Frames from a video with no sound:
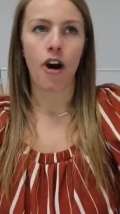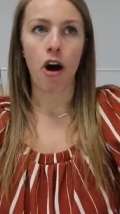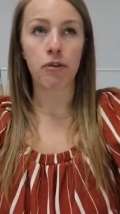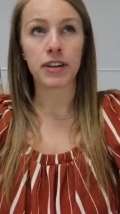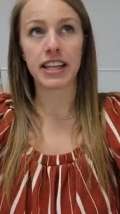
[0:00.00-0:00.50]

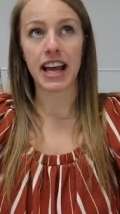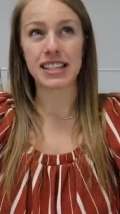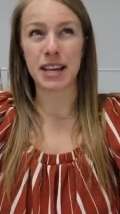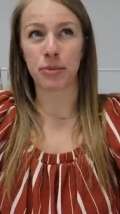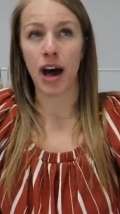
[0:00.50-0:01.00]
Hopefully
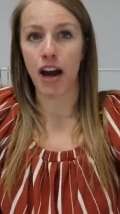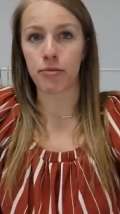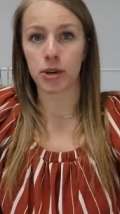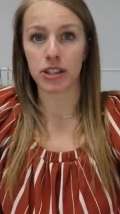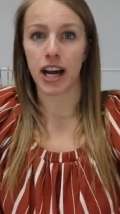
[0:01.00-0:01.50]
next time we'll
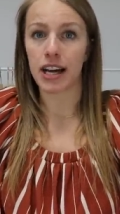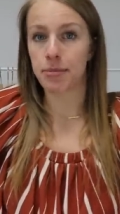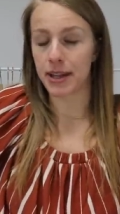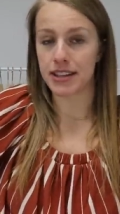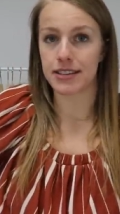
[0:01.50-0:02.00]
have more
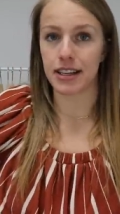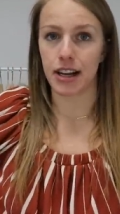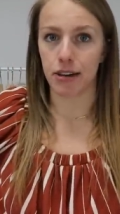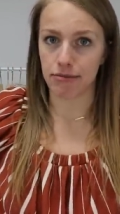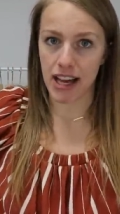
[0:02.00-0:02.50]
luck, but you
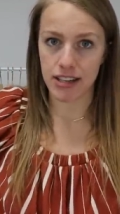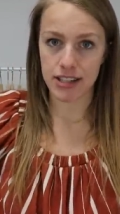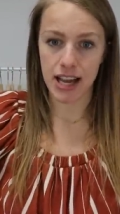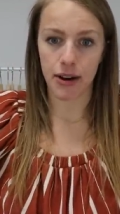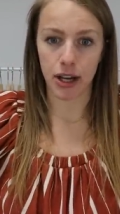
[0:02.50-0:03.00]
know, that's
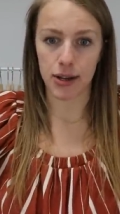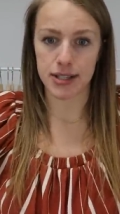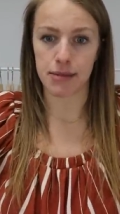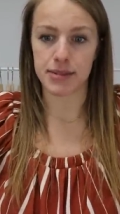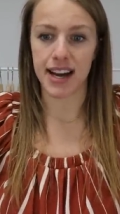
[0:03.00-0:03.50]
just how it
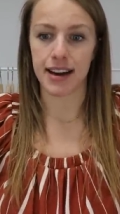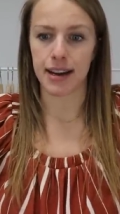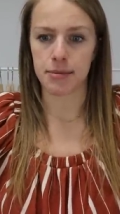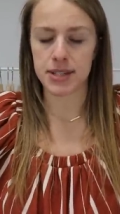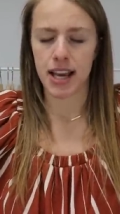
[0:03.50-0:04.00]
goes
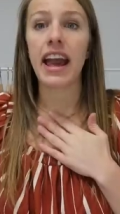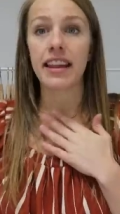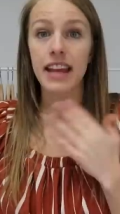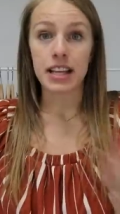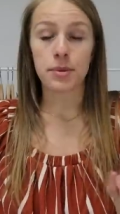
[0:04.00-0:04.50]
sometimes.
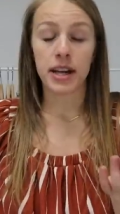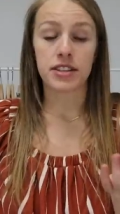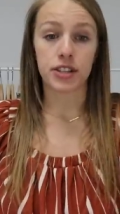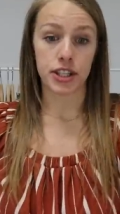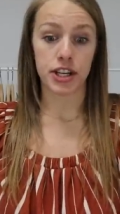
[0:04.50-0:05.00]
And that's why
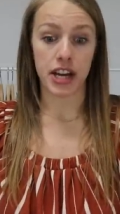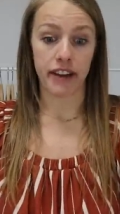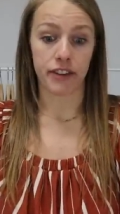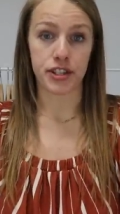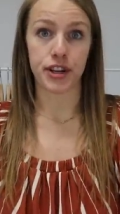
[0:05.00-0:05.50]
it's good to
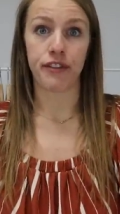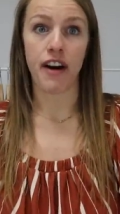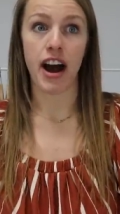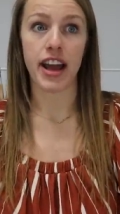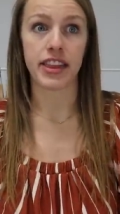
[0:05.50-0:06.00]

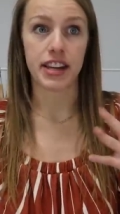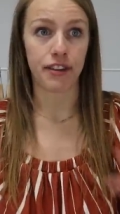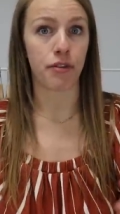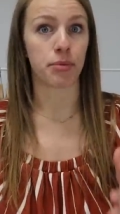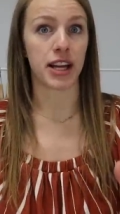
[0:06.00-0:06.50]
diversify the
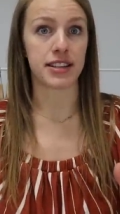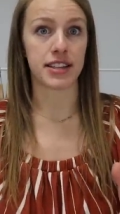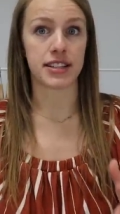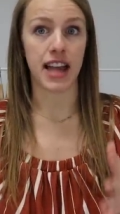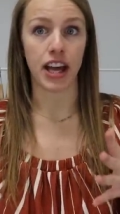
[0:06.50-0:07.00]
different
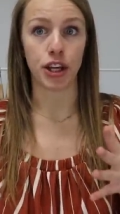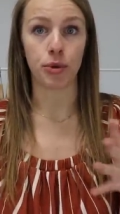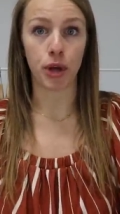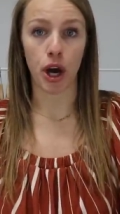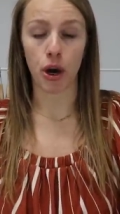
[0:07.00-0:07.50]
places that
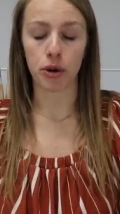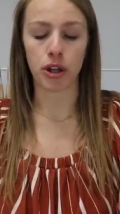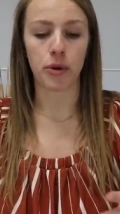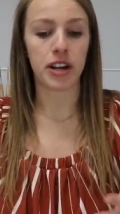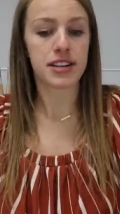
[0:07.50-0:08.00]
you go.
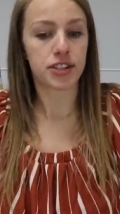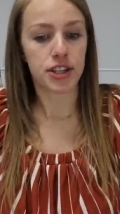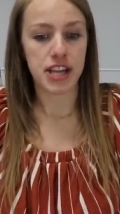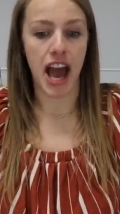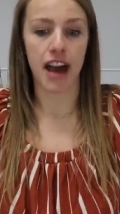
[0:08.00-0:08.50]
You know, it is
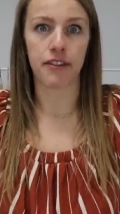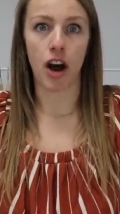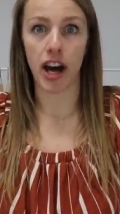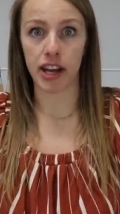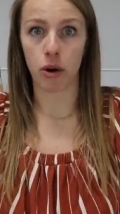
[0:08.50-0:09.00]
good to have
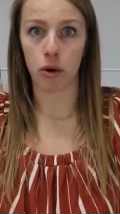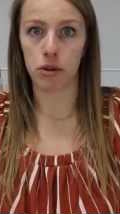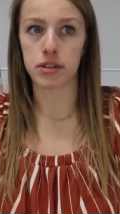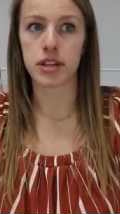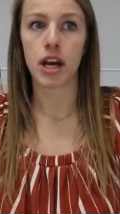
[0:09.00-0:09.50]
honey
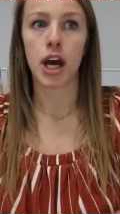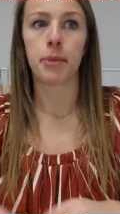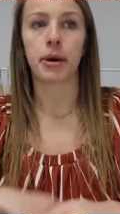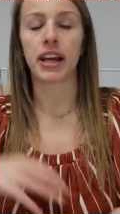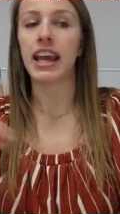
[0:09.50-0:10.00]
holes,
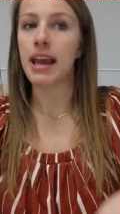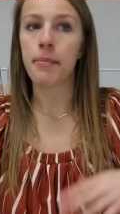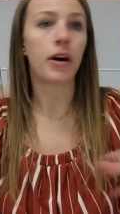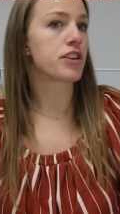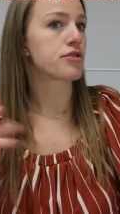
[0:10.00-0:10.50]
but
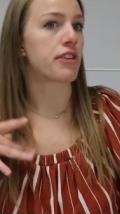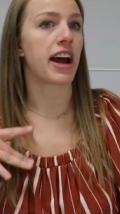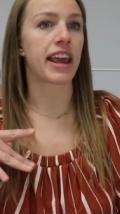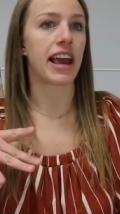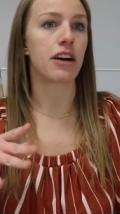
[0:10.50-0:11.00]
keep on
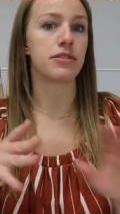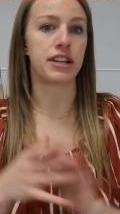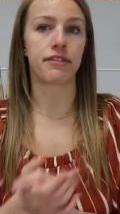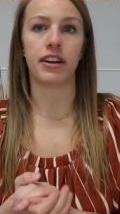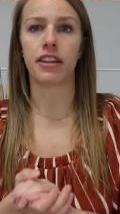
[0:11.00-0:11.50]
trying out
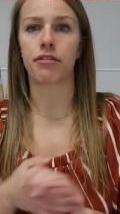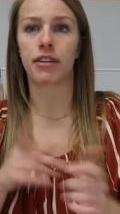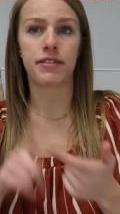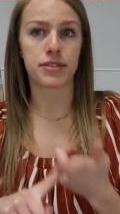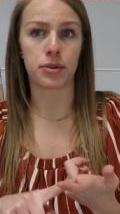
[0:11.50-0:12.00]
different
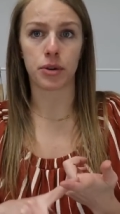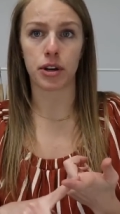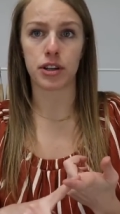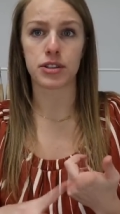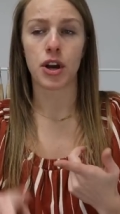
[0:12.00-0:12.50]
thrift
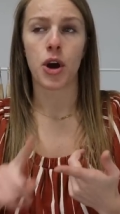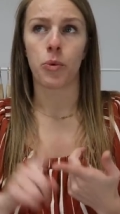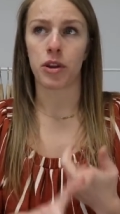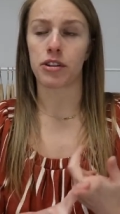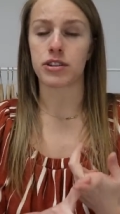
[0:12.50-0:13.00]
stores,
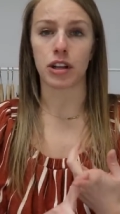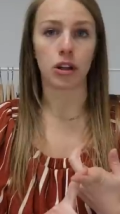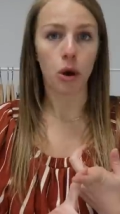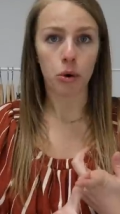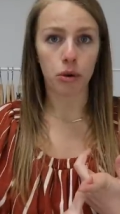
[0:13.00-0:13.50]
whether it's a
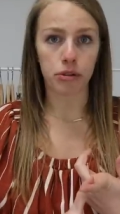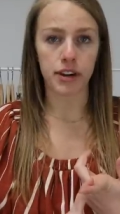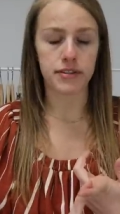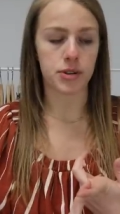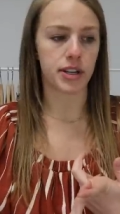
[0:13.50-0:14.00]
local
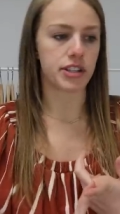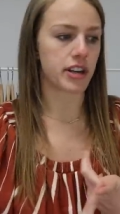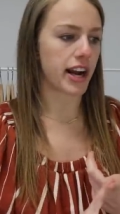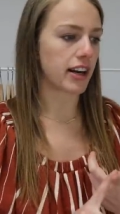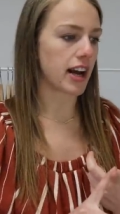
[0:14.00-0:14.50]
thrift store in
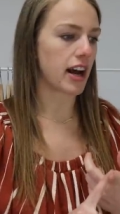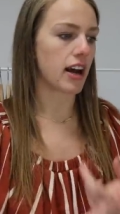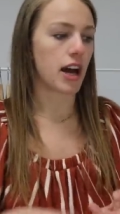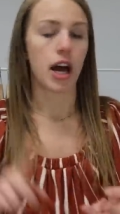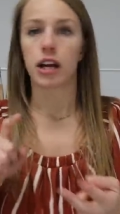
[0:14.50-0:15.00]
your area,